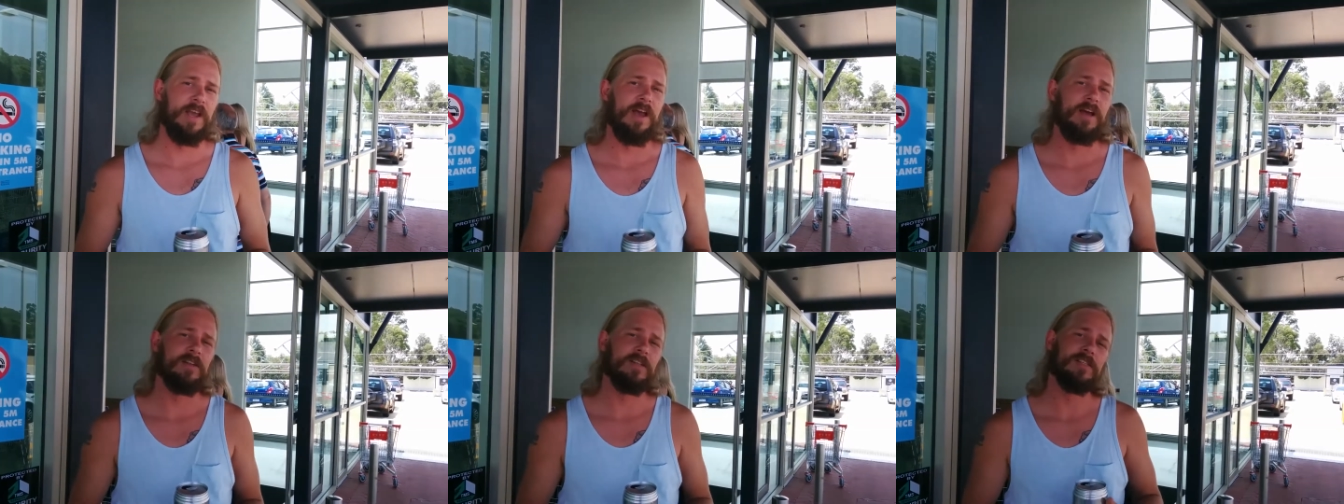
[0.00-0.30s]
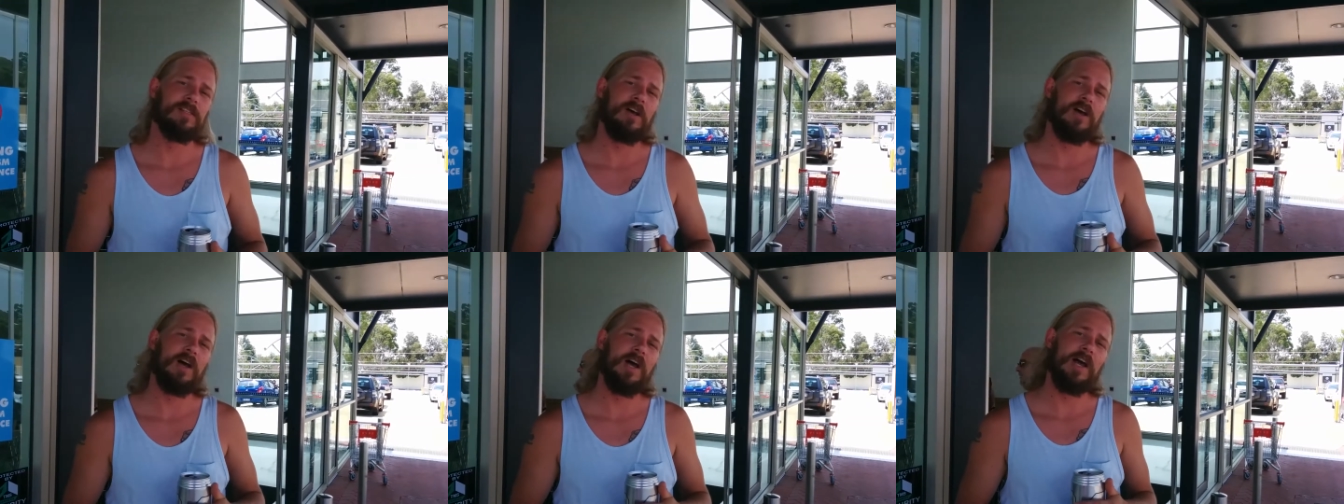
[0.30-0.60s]

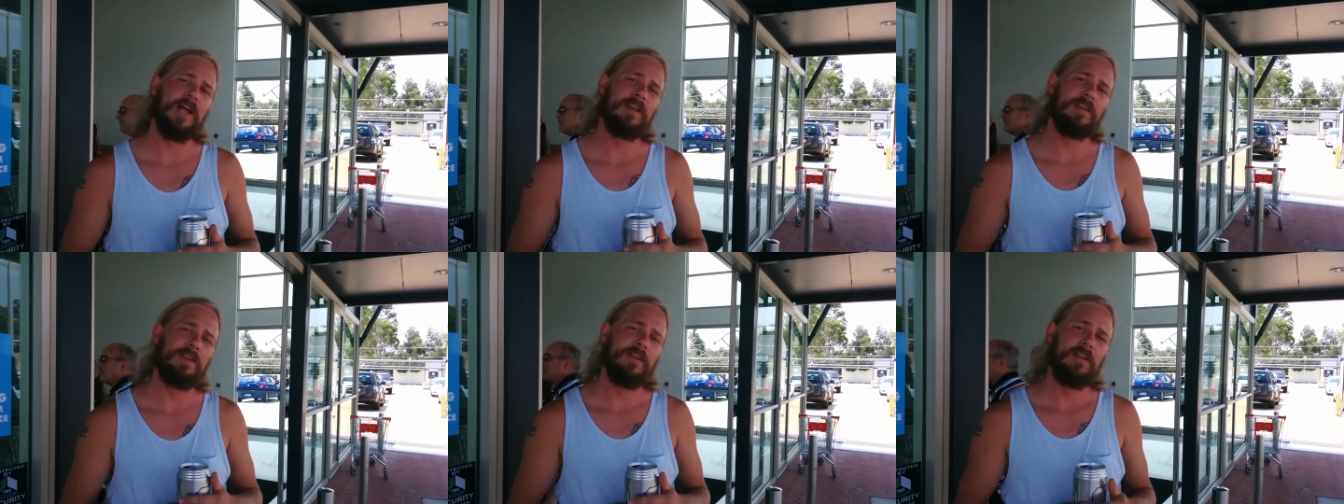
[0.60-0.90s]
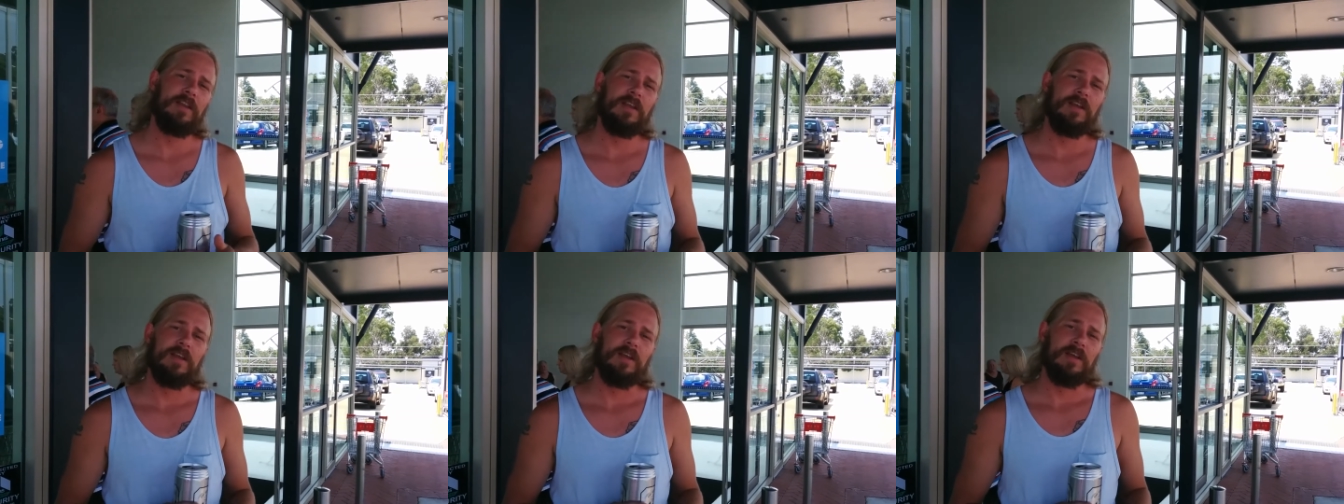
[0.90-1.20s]
outside.
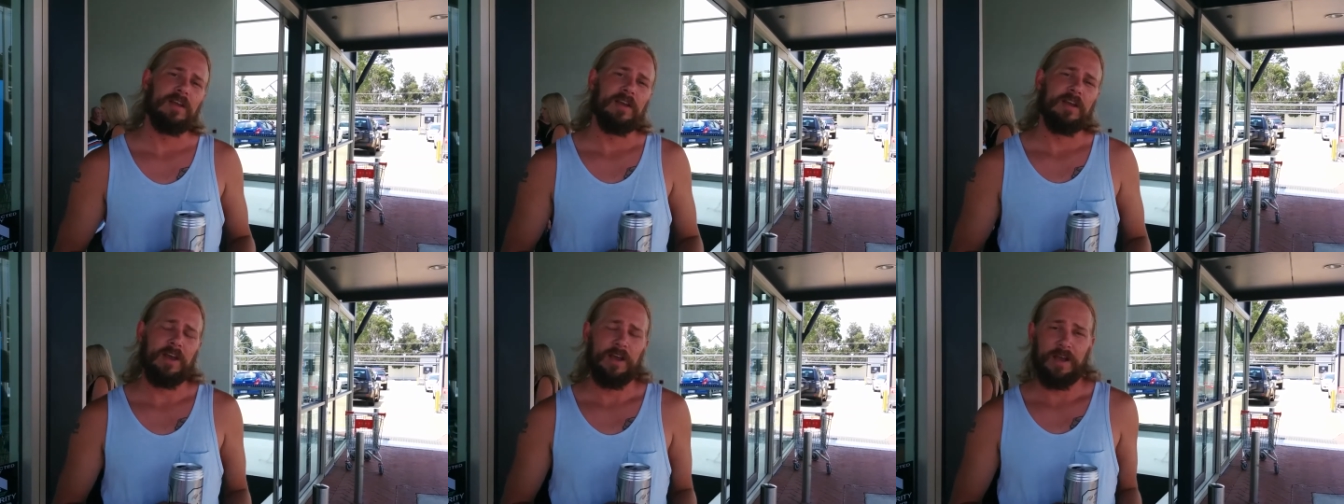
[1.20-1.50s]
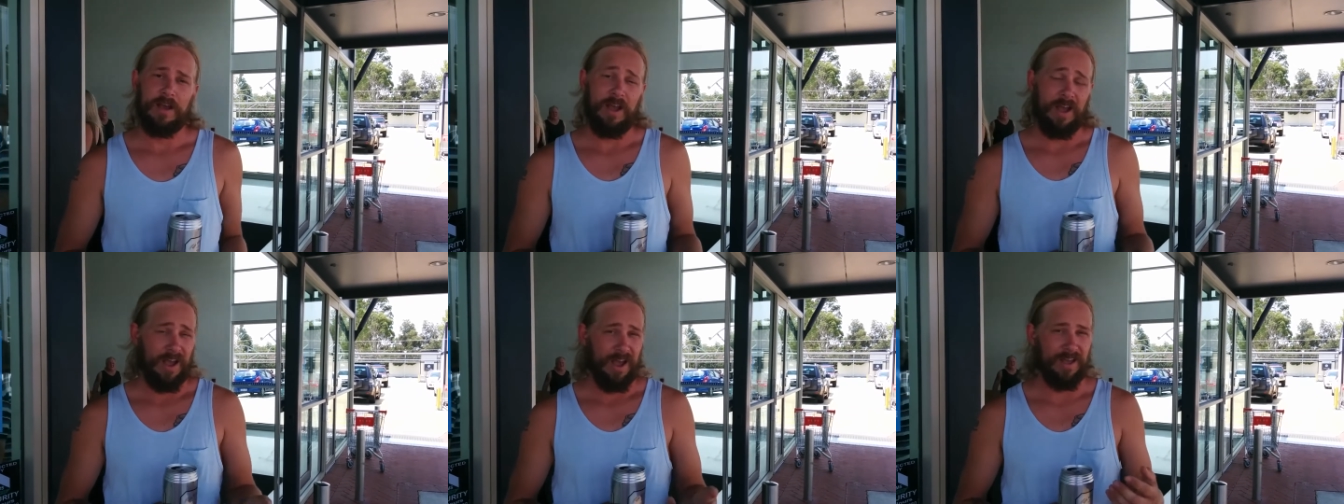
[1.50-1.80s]

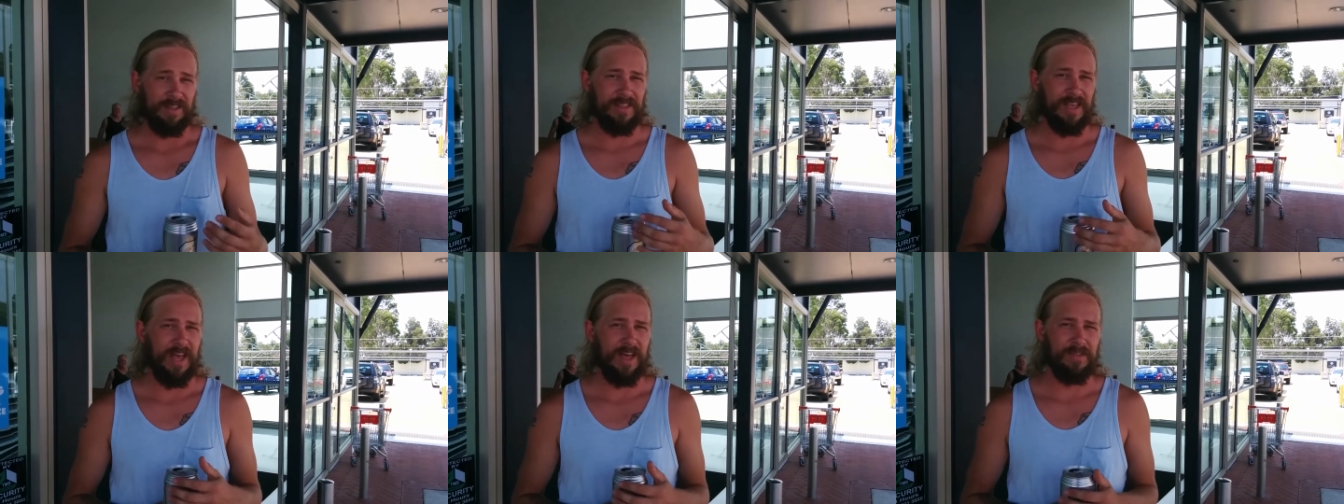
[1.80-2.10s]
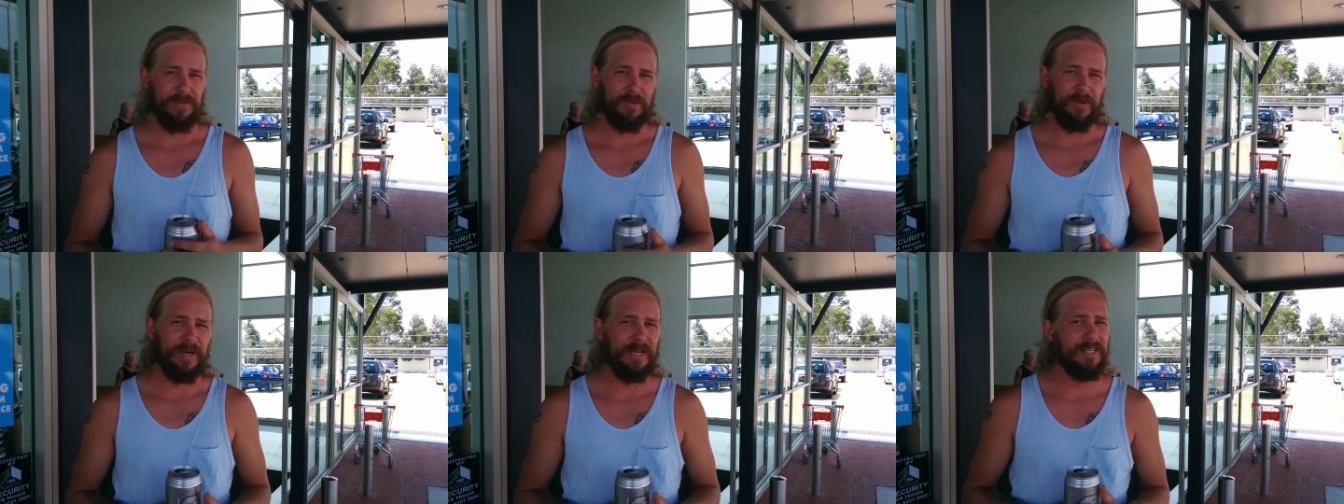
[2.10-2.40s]
And the
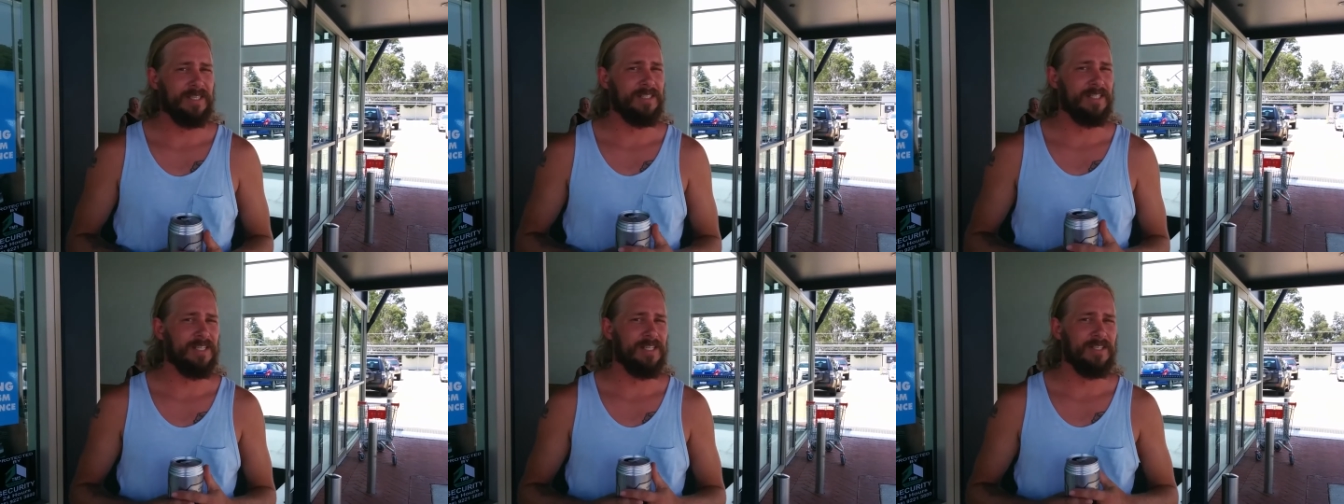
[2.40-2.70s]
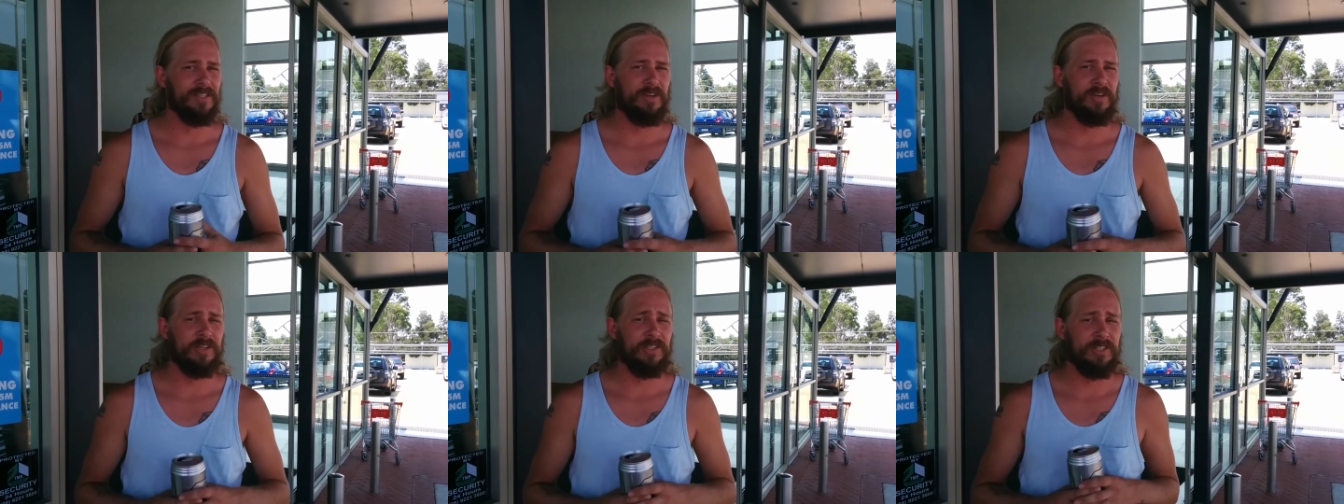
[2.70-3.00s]
other reason is
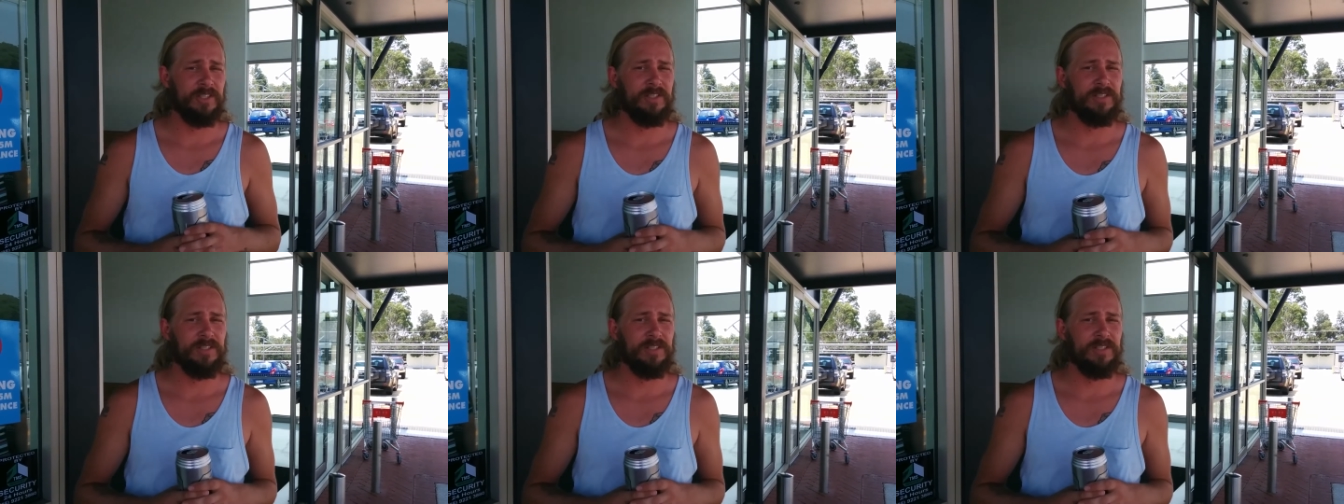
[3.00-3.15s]
because